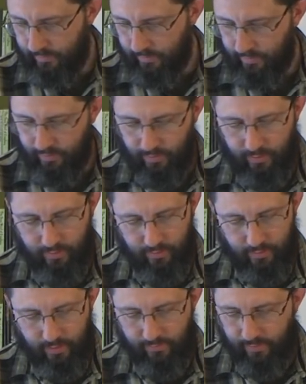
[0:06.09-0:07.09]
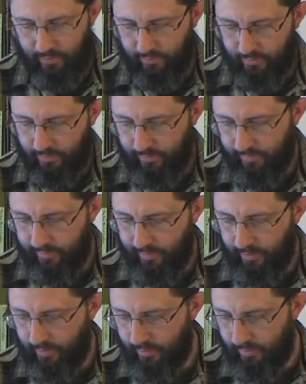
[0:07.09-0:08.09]
I'm going to show you kind of an interesting
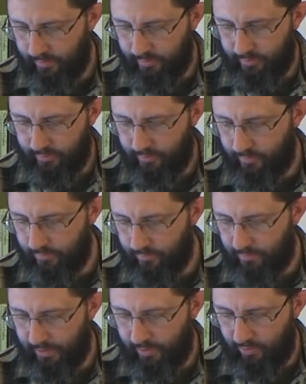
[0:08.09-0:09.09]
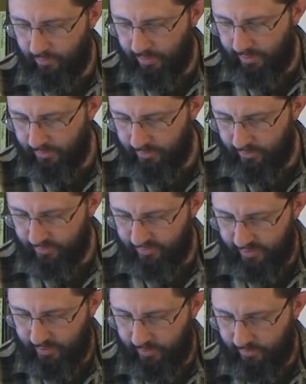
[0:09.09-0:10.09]
thing here, and this is by no means
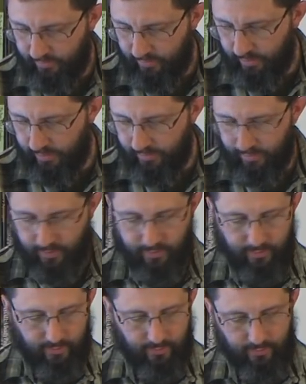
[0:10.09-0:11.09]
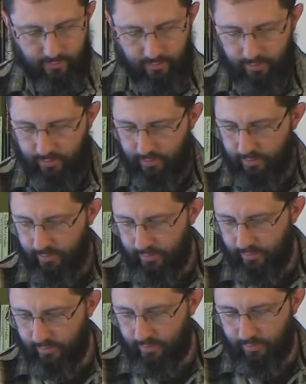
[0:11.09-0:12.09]
definitive or anything. This is
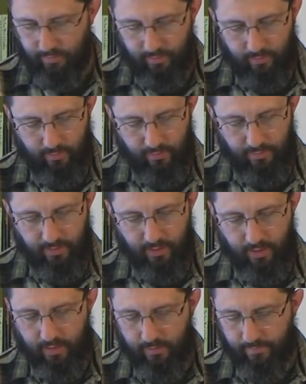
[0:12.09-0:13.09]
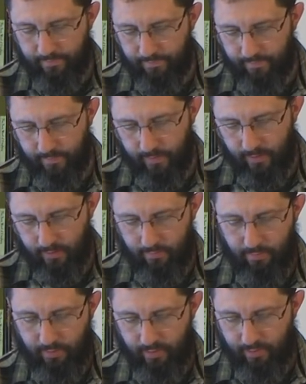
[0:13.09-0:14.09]
something the Lord's been kind of
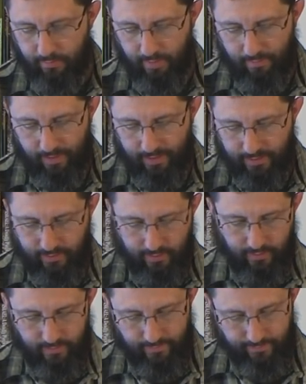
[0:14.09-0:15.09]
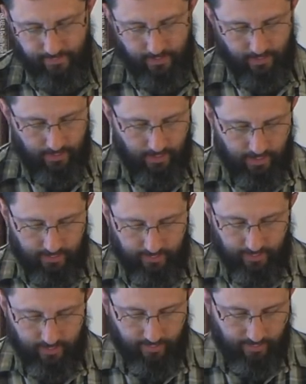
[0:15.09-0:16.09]
putting in my mind here.
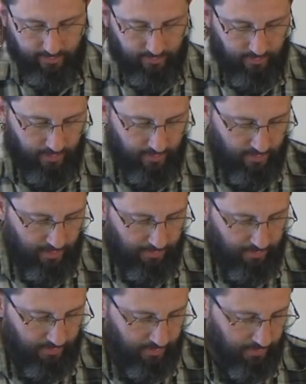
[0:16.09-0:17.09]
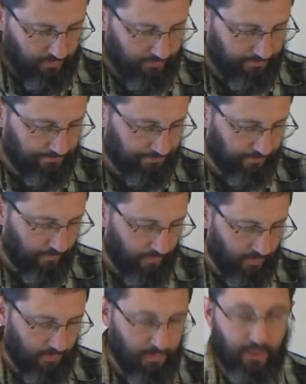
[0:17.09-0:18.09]
Second Thessalonians chapter 2,
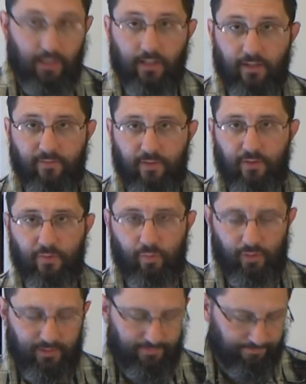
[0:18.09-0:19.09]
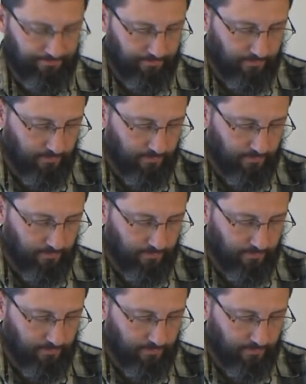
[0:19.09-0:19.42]
beginning in verse 1.